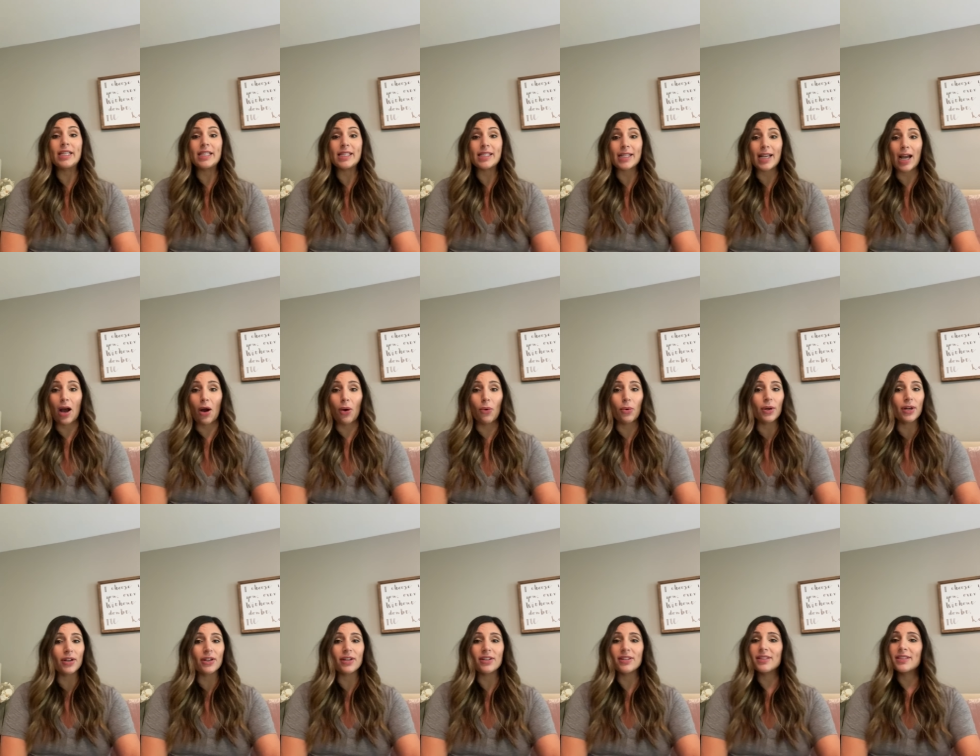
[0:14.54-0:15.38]

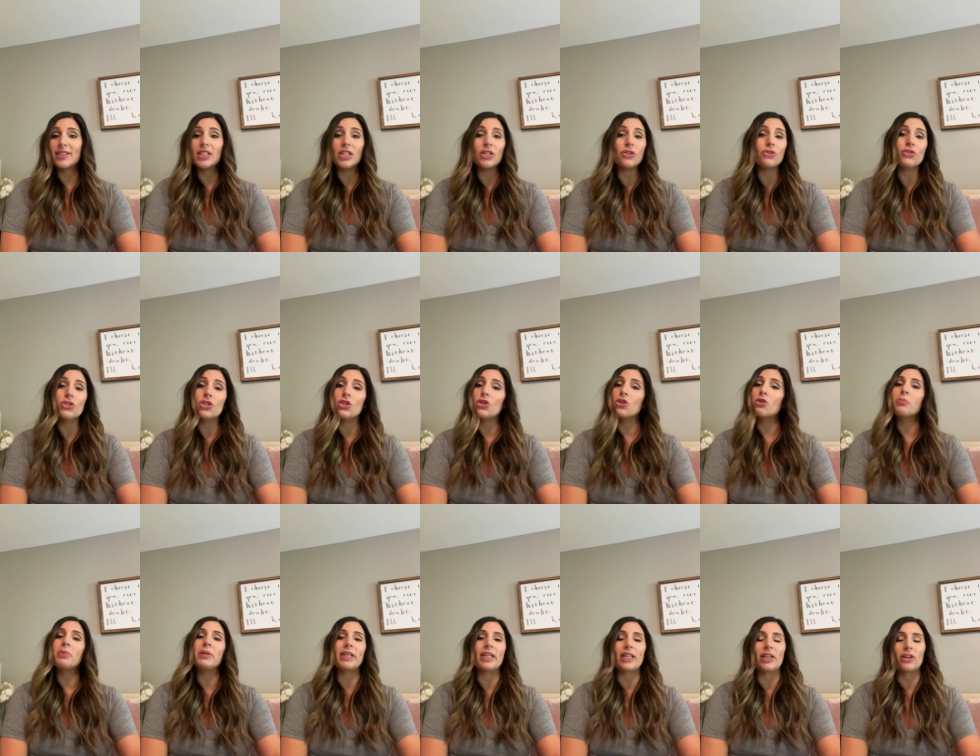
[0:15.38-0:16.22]
scoured YouTube
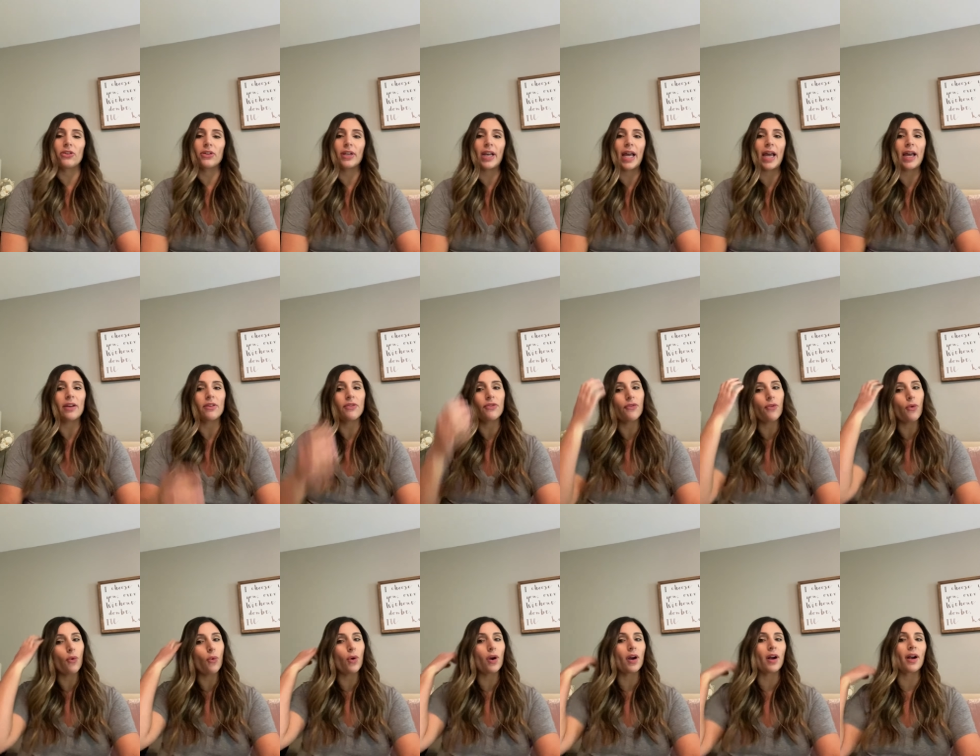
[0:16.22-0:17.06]
and the internet
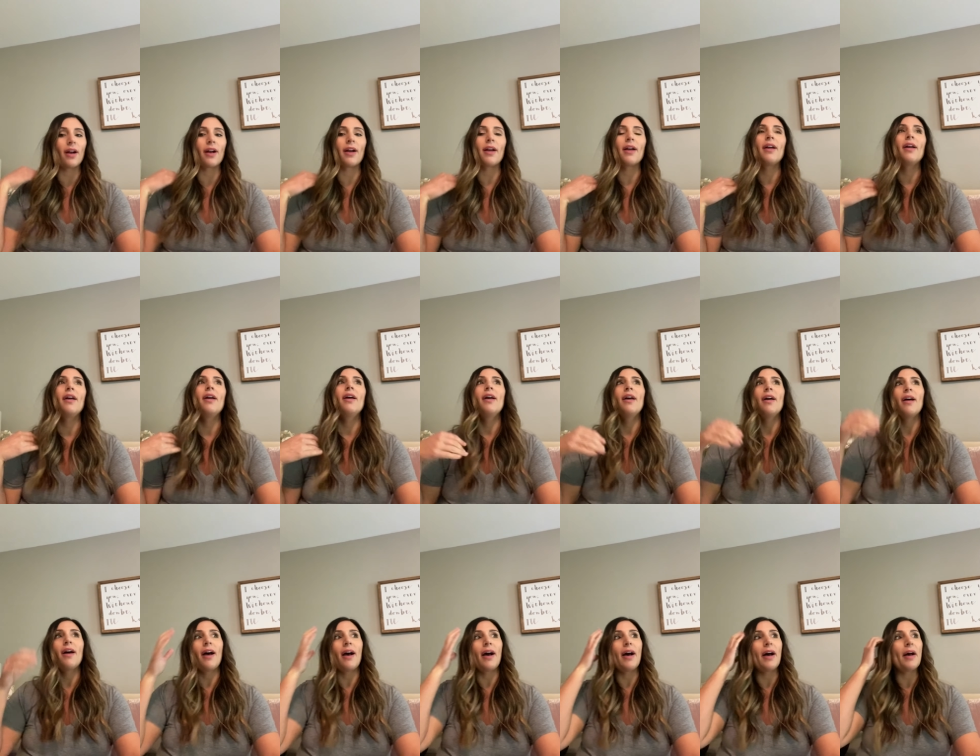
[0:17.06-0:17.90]
for
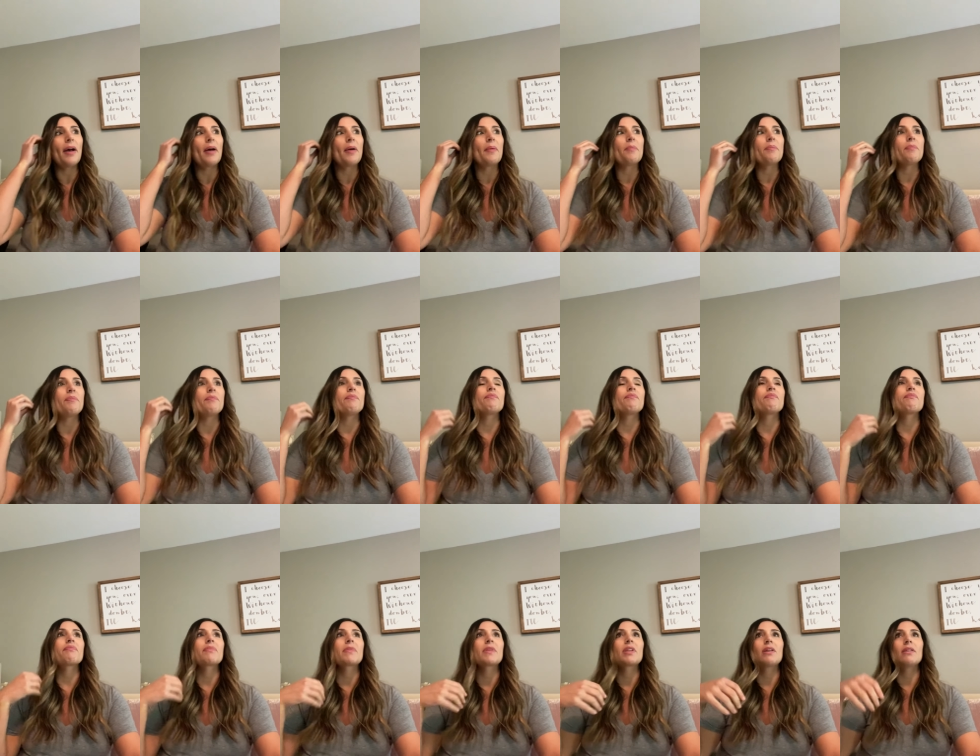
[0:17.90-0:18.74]
um,
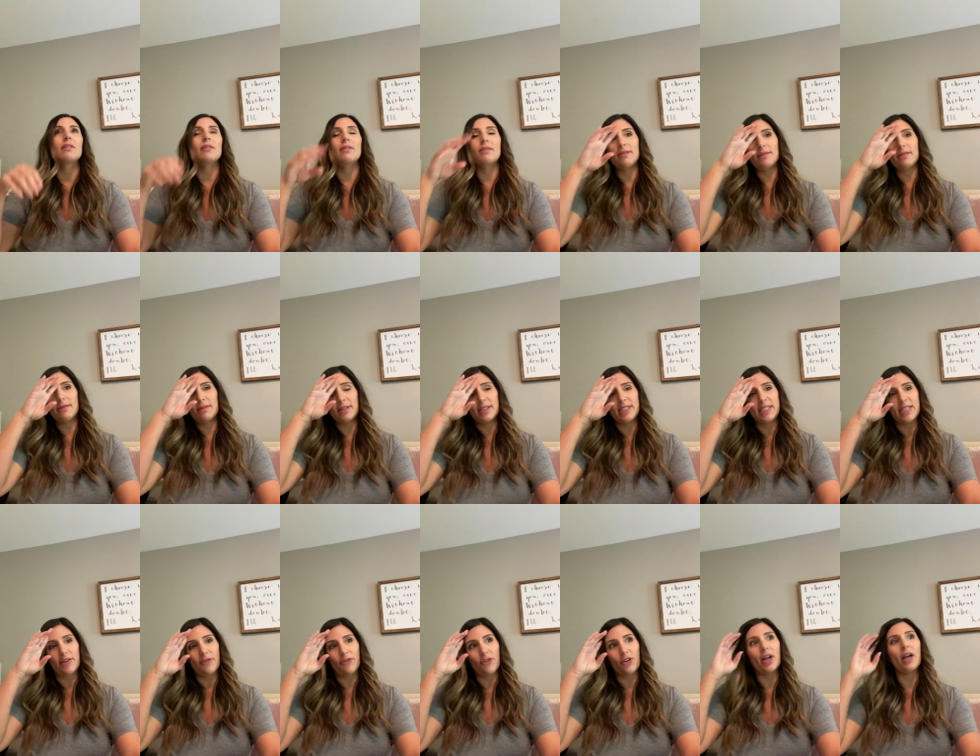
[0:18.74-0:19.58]

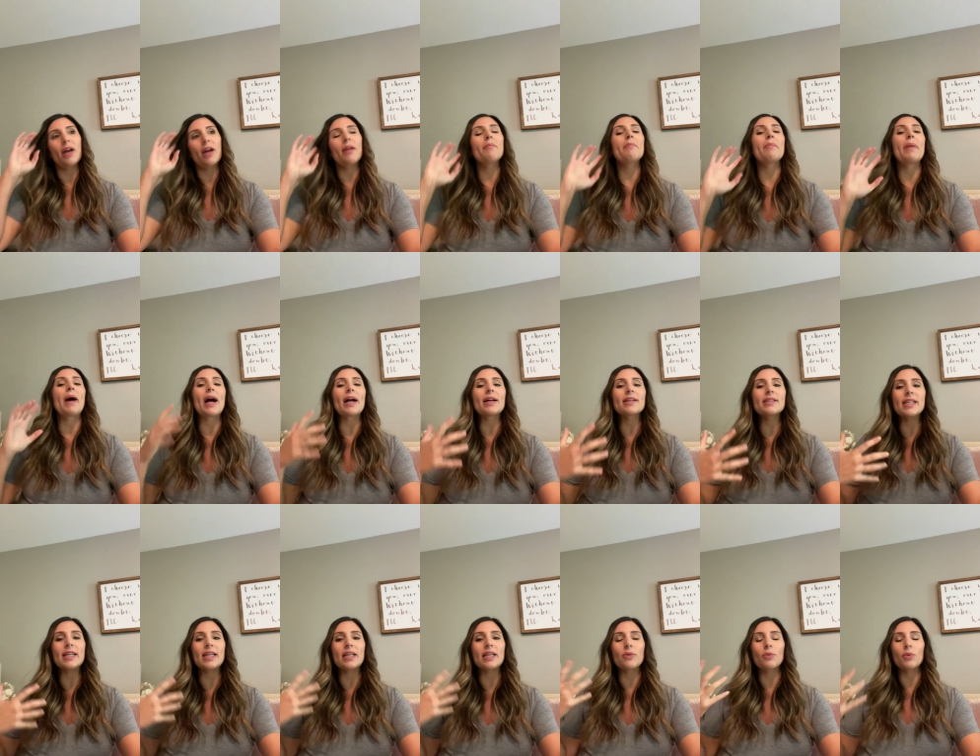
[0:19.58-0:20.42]
different
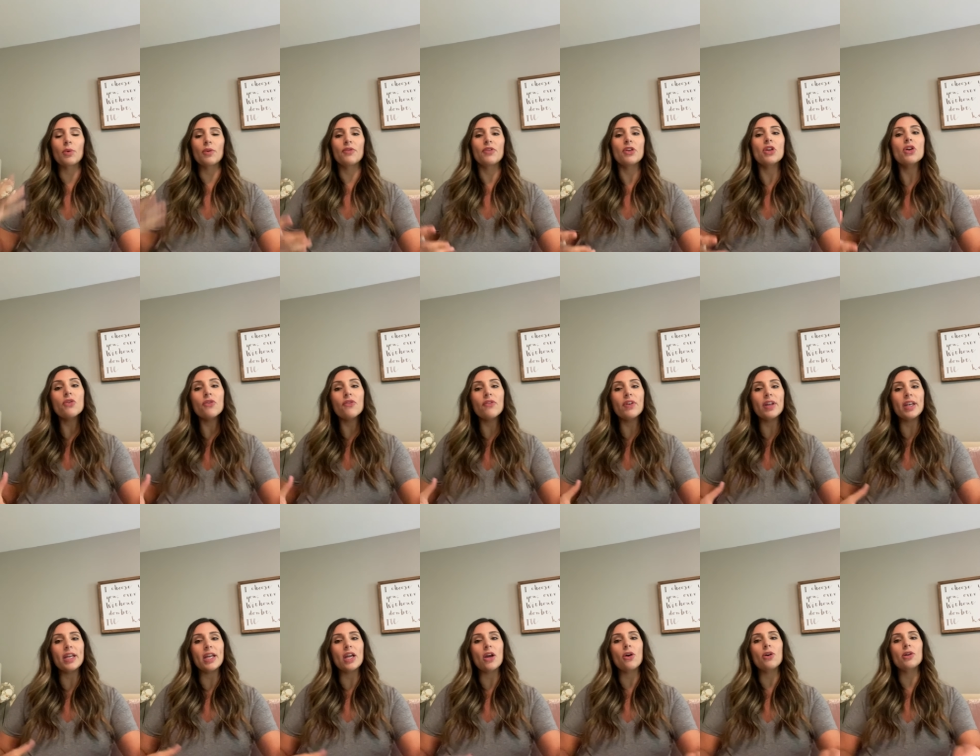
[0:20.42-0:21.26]
unboxing review
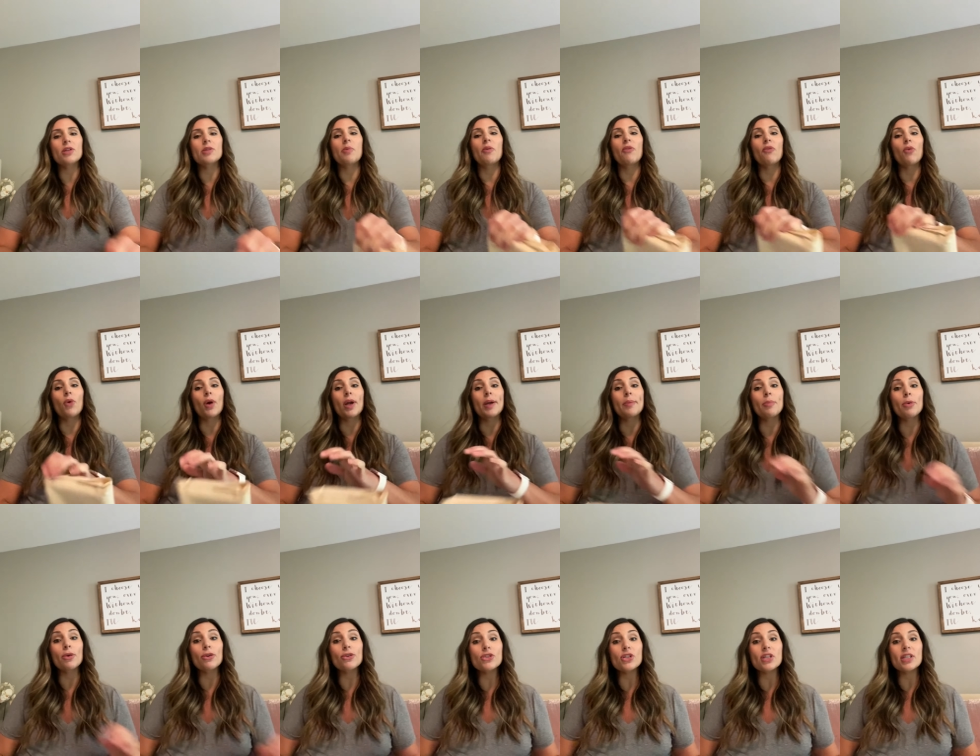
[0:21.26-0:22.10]
videos before I
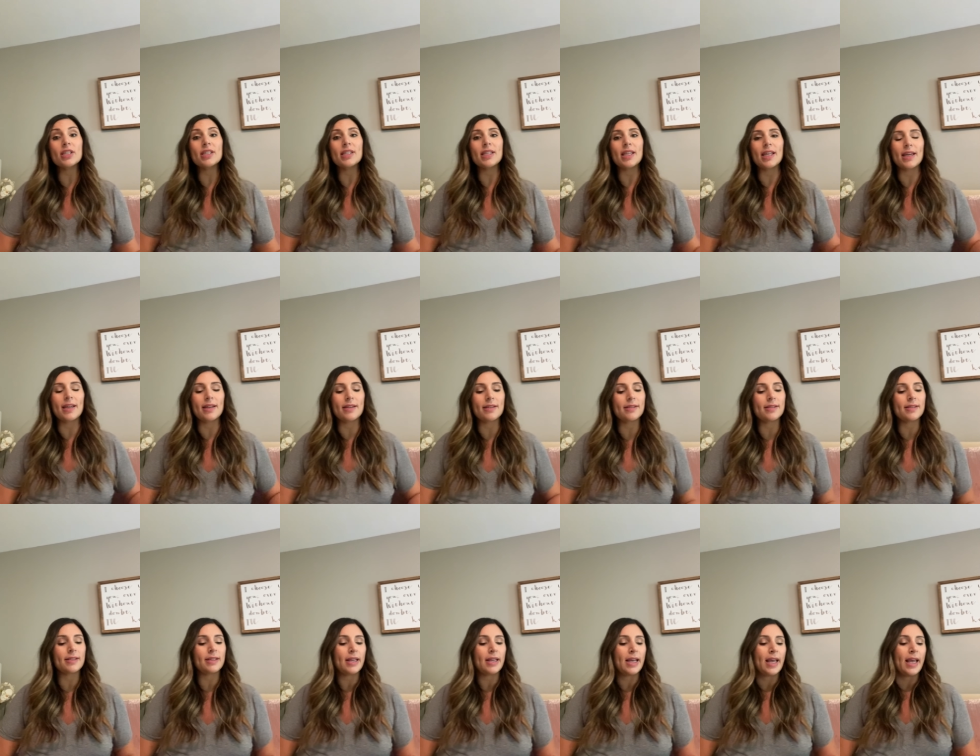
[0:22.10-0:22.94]
purchased this.